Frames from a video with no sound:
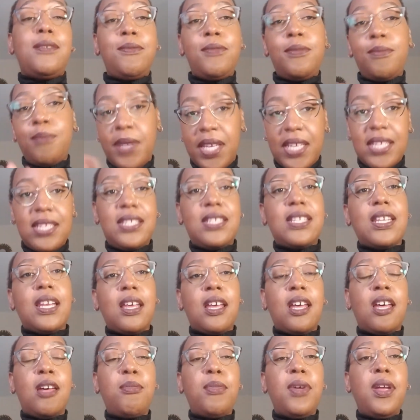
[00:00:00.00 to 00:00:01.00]
messed it
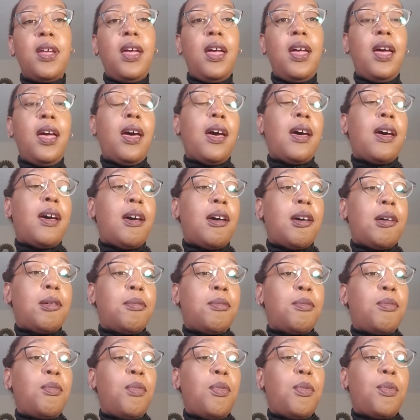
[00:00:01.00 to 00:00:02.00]
up,
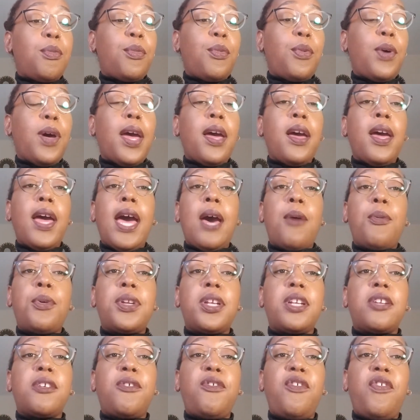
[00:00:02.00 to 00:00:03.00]
how would
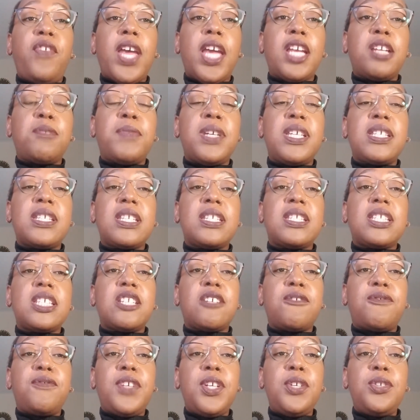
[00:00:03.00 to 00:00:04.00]
it affect business in
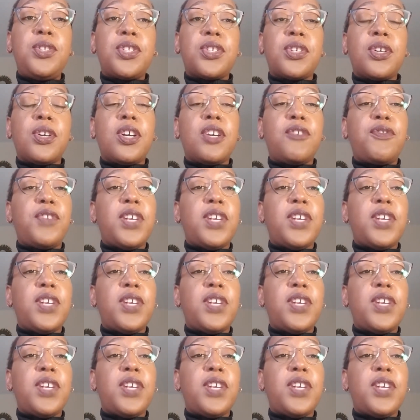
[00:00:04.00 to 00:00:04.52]
the future, if you